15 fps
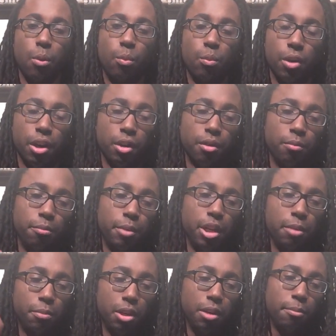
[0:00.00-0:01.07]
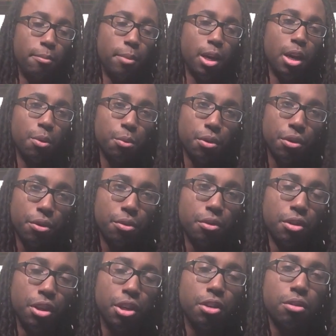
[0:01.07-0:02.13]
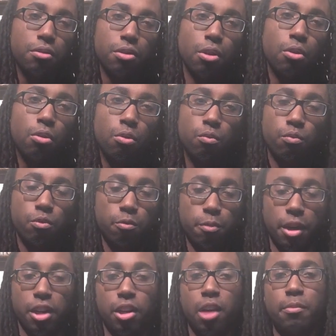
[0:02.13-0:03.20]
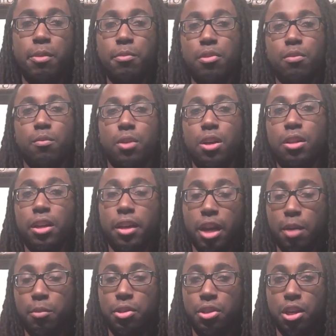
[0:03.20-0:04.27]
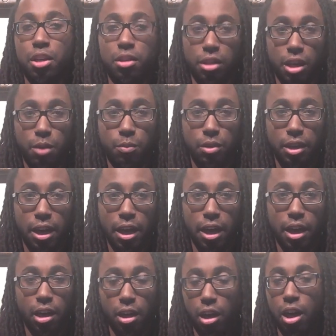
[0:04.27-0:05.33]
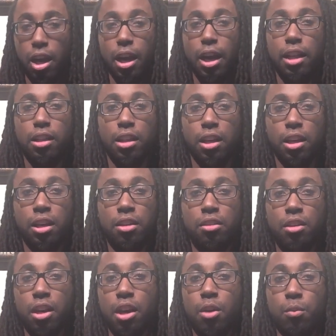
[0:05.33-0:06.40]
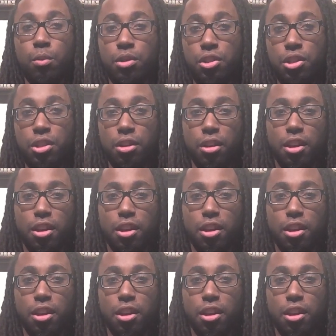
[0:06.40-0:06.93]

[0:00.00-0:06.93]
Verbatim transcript: when Mimi met with Nikko's old roommate. Y'all remember the one that to Michelle said was gay? And then when she,